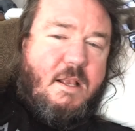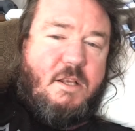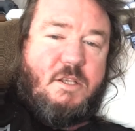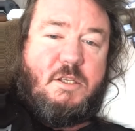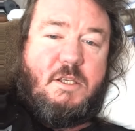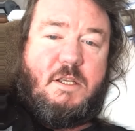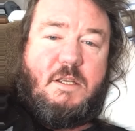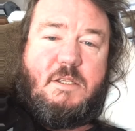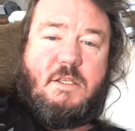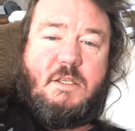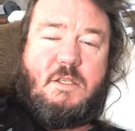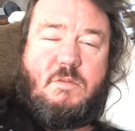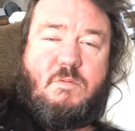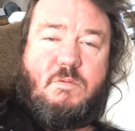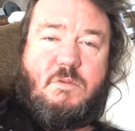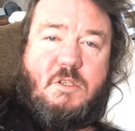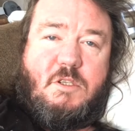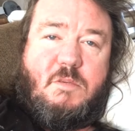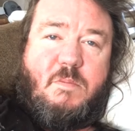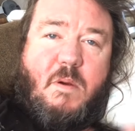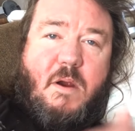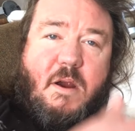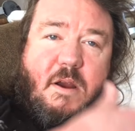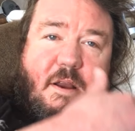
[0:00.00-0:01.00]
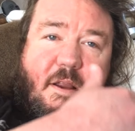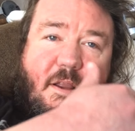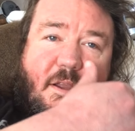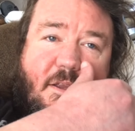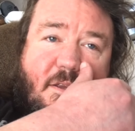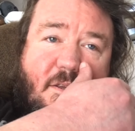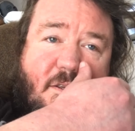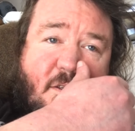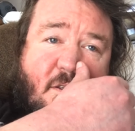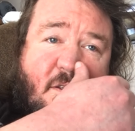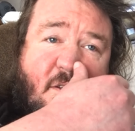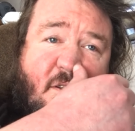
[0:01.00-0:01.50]
Jesus was
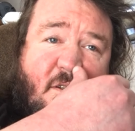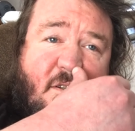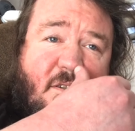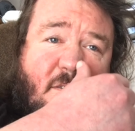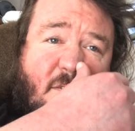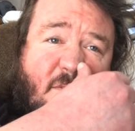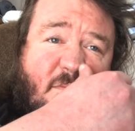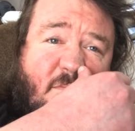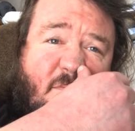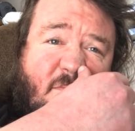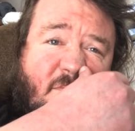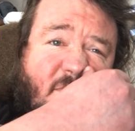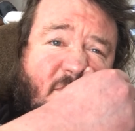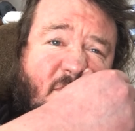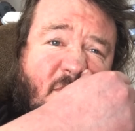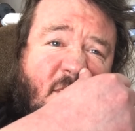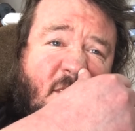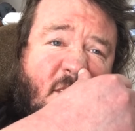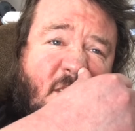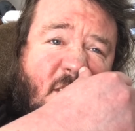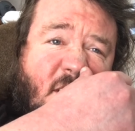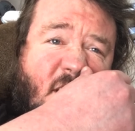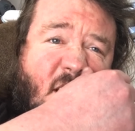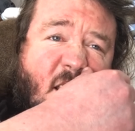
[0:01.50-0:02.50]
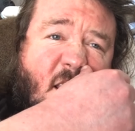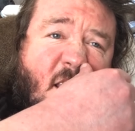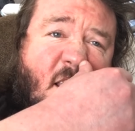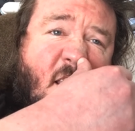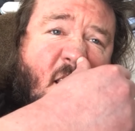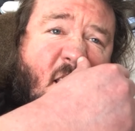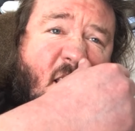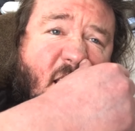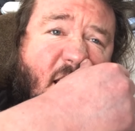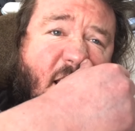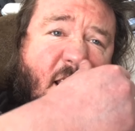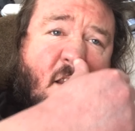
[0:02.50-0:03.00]
Spartacus.
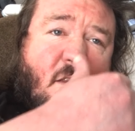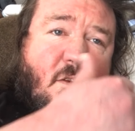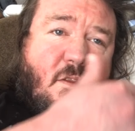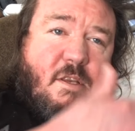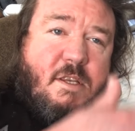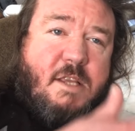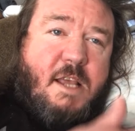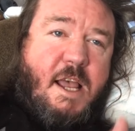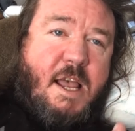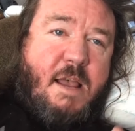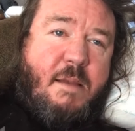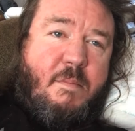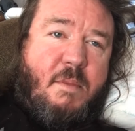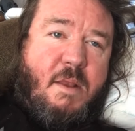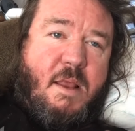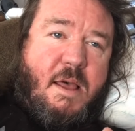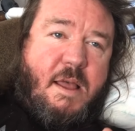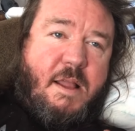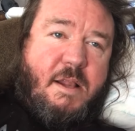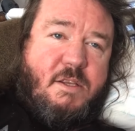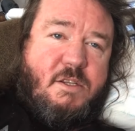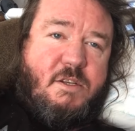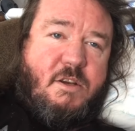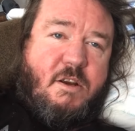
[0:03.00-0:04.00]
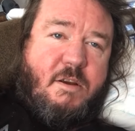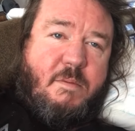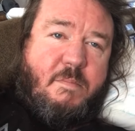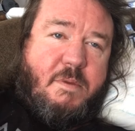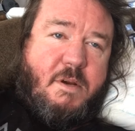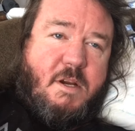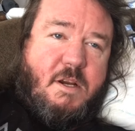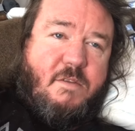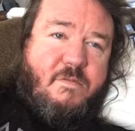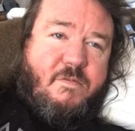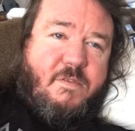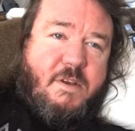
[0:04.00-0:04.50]
I know the timelines aren't
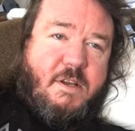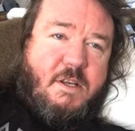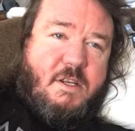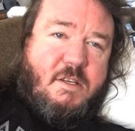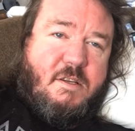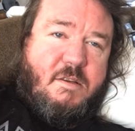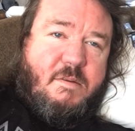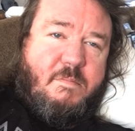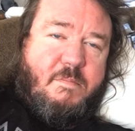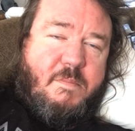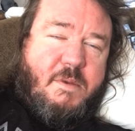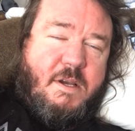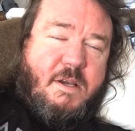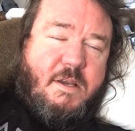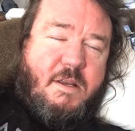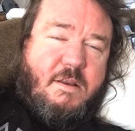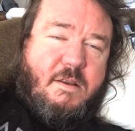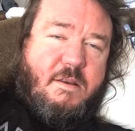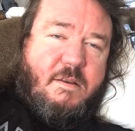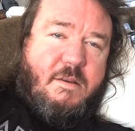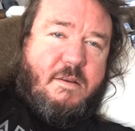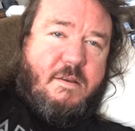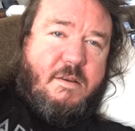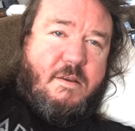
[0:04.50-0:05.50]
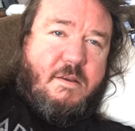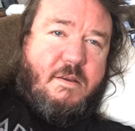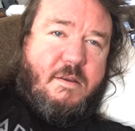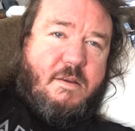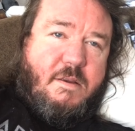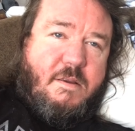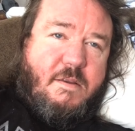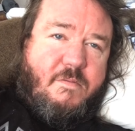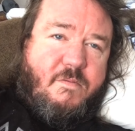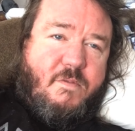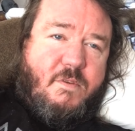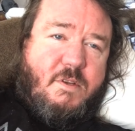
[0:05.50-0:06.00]
perfect, but
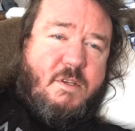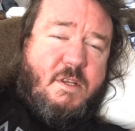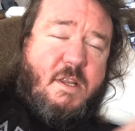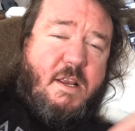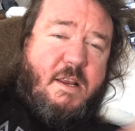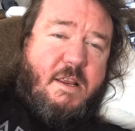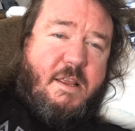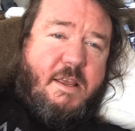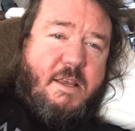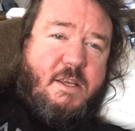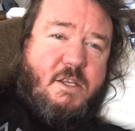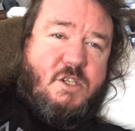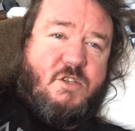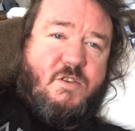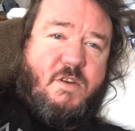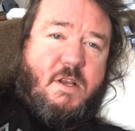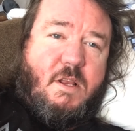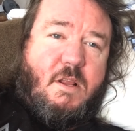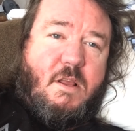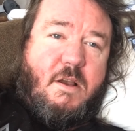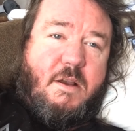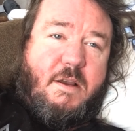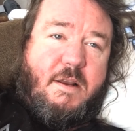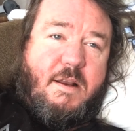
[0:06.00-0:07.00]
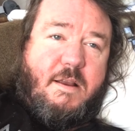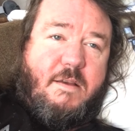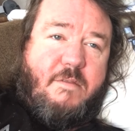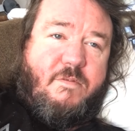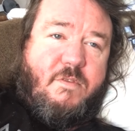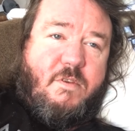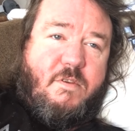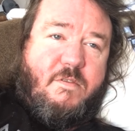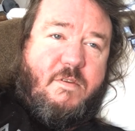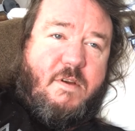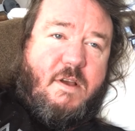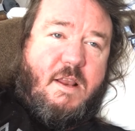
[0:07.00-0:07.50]
if you study history long
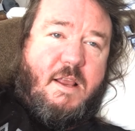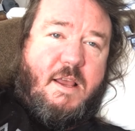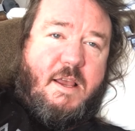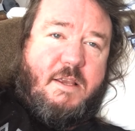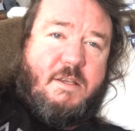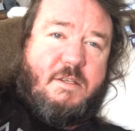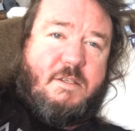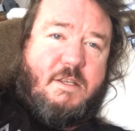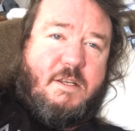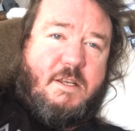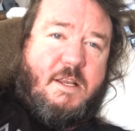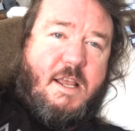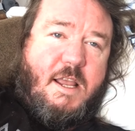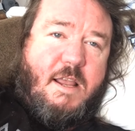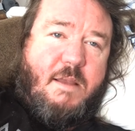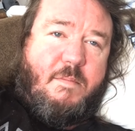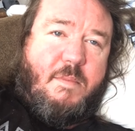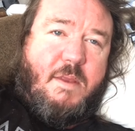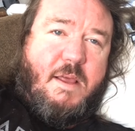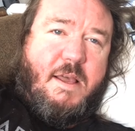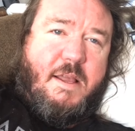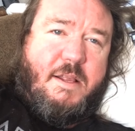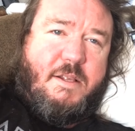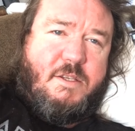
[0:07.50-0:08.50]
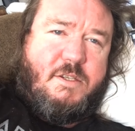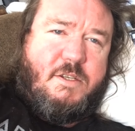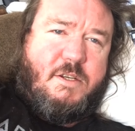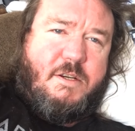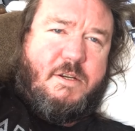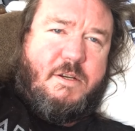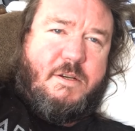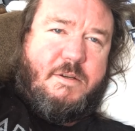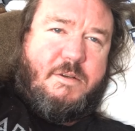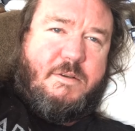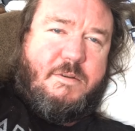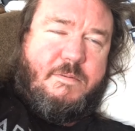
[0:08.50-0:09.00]
enough, you realize the timelines
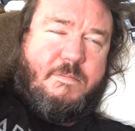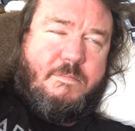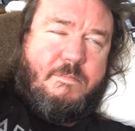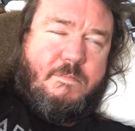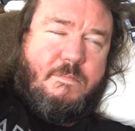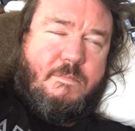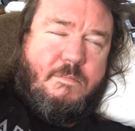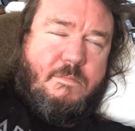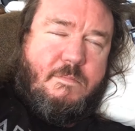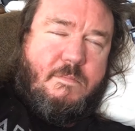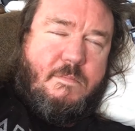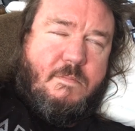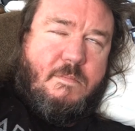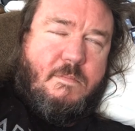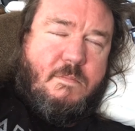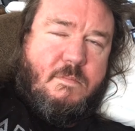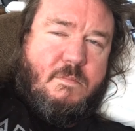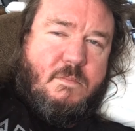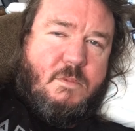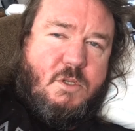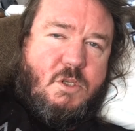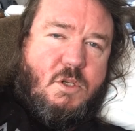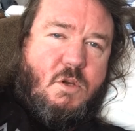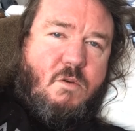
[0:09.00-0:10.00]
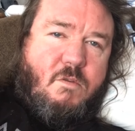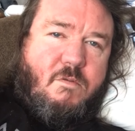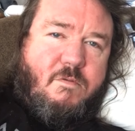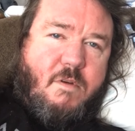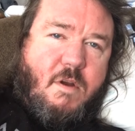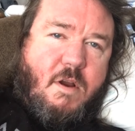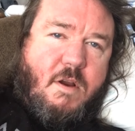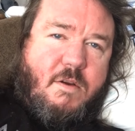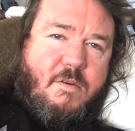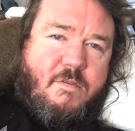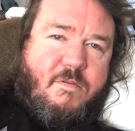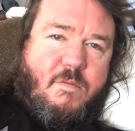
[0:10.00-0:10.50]
are so
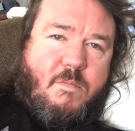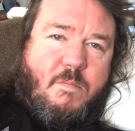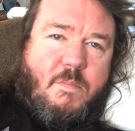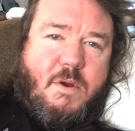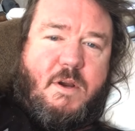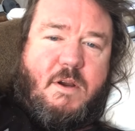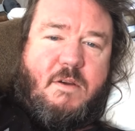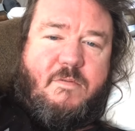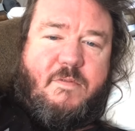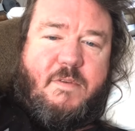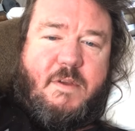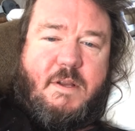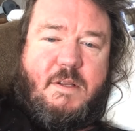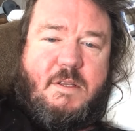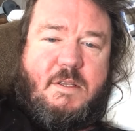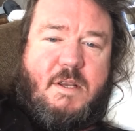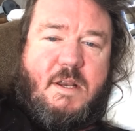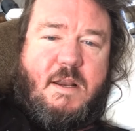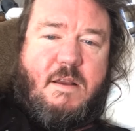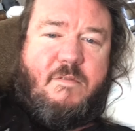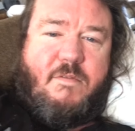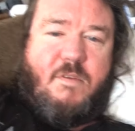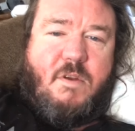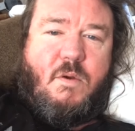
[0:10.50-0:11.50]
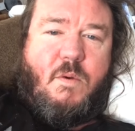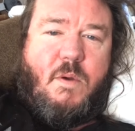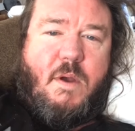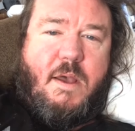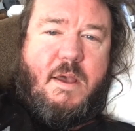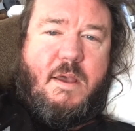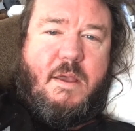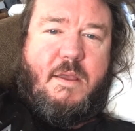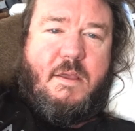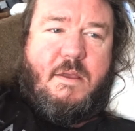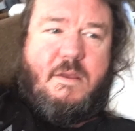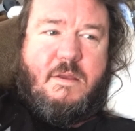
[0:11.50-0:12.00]
far from perfect in every
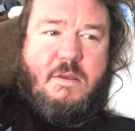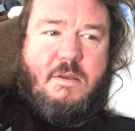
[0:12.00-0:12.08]
way.